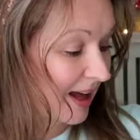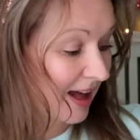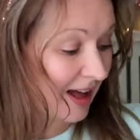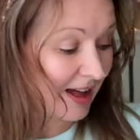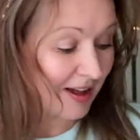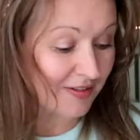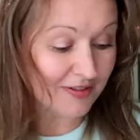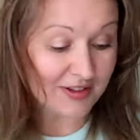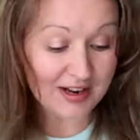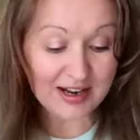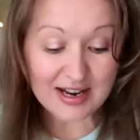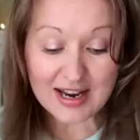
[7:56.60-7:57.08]

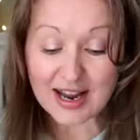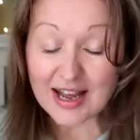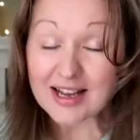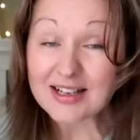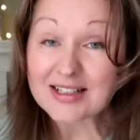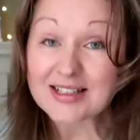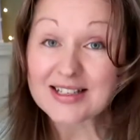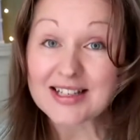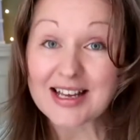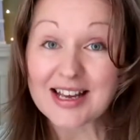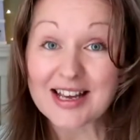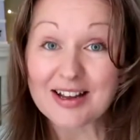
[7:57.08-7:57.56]
And the
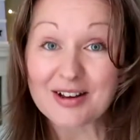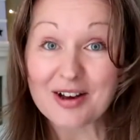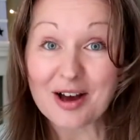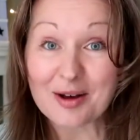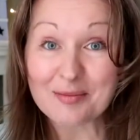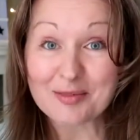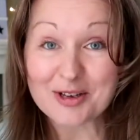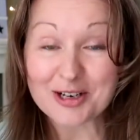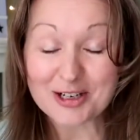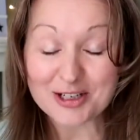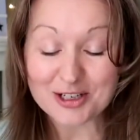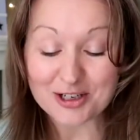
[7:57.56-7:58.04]
next thing
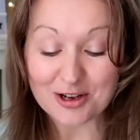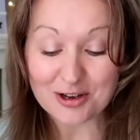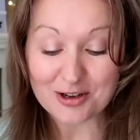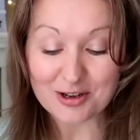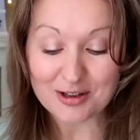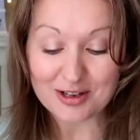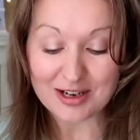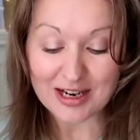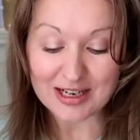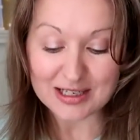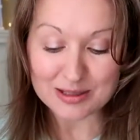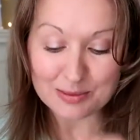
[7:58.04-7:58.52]
I'm going to show
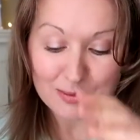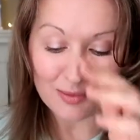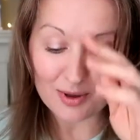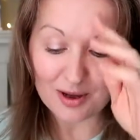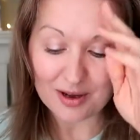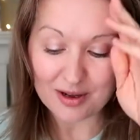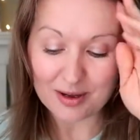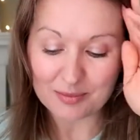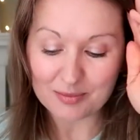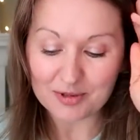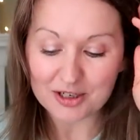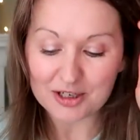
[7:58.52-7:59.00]
you, the next
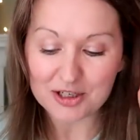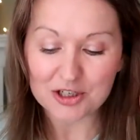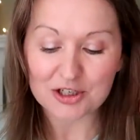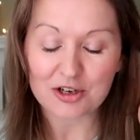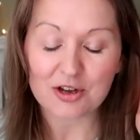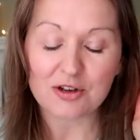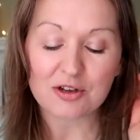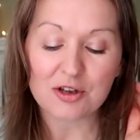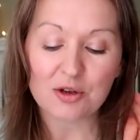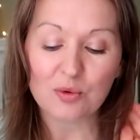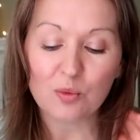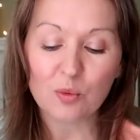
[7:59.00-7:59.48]
mug I'm going to
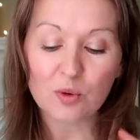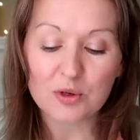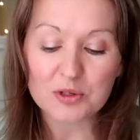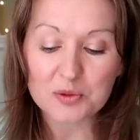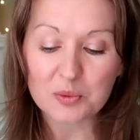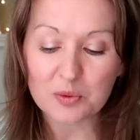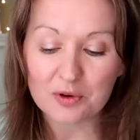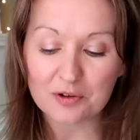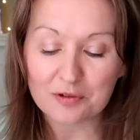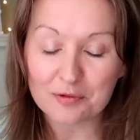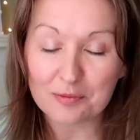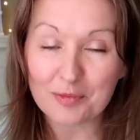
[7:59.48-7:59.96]
show you,
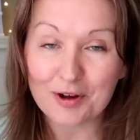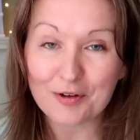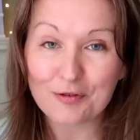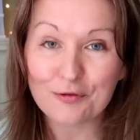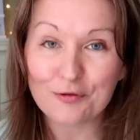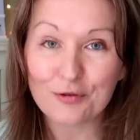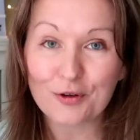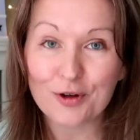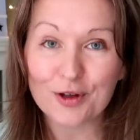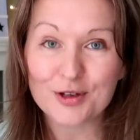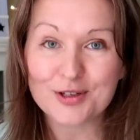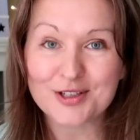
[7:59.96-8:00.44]
was one of my
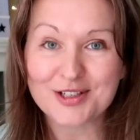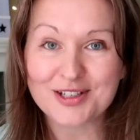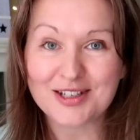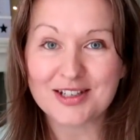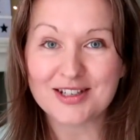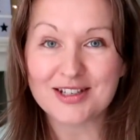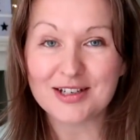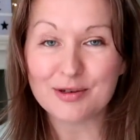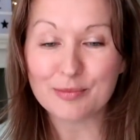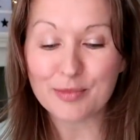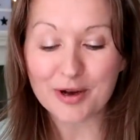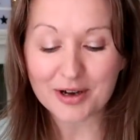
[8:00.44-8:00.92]
first Disney